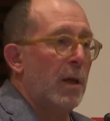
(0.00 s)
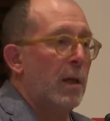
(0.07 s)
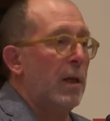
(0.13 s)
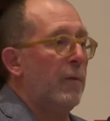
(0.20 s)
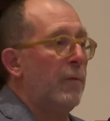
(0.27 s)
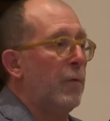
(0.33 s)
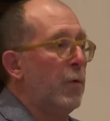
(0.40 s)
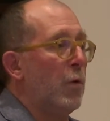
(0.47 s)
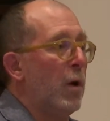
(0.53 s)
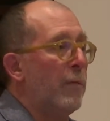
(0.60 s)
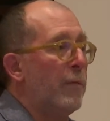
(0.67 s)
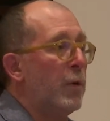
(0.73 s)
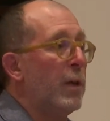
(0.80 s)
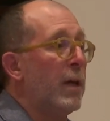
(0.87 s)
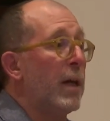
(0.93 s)
if you have
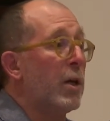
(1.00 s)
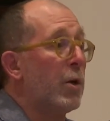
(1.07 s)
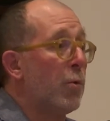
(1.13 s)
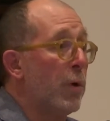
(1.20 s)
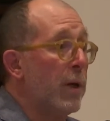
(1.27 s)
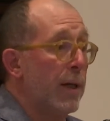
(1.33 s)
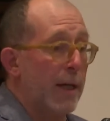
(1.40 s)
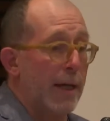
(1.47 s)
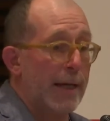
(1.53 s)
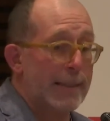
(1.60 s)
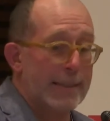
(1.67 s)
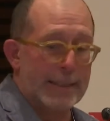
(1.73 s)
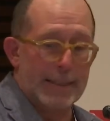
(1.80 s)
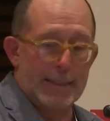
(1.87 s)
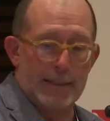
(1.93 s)
a highway
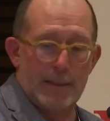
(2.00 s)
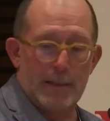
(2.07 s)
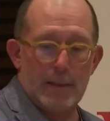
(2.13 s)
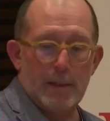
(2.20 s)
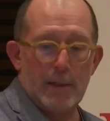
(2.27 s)
exit,